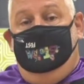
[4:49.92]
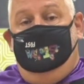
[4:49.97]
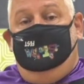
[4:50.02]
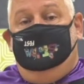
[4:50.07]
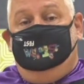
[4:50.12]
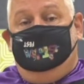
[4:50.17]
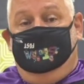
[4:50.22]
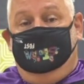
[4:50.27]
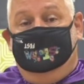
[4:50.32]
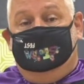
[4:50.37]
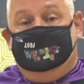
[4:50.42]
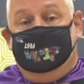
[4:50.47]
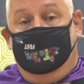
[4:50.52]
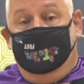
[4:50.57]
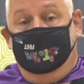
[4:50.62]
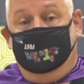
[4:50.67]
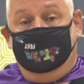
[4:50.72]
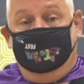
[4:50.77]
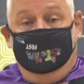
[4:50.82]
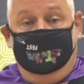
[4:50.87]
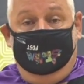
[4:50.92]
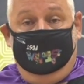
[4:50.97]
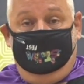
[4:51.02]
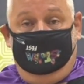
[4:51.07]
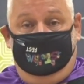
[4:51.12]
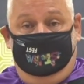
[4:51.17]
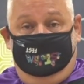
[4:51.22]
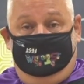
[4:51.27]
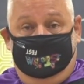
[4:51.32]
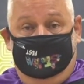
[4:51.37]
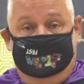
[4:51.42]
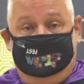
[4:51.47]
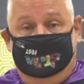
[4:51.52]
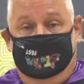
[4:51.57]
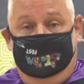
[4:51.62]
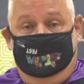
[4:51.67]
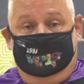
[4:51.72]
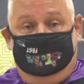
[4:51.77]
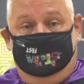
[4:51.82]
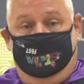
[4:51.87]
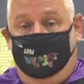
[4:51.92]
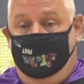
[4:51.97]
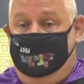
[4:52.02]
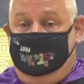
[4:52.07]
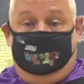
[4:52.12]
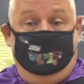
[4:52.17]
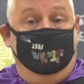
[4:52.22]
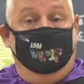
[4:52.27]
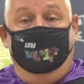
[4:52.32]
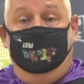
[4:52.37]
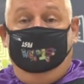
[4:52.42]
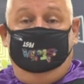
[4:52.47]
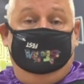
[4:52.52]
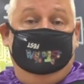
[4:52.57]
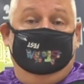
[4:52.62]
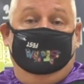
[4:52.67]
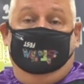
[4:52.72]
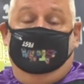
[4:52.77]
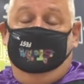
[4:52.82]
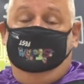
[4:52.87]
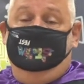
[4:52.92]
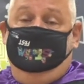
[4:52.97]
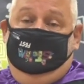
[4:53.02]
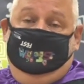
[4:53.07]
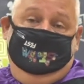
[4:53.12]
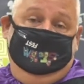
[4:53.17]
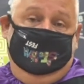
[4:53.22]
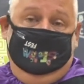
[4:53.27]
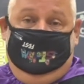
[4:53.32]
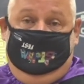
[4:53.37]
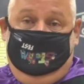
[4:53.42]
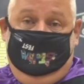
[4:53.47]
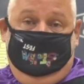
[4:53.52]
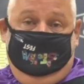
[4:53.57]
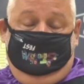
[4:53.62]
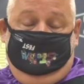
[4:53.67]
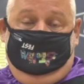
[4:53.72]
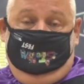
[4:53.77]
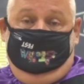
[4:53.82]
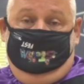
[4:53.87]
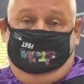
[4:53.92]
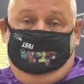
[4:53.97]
So the total number of percentage points won't be 100 in that case.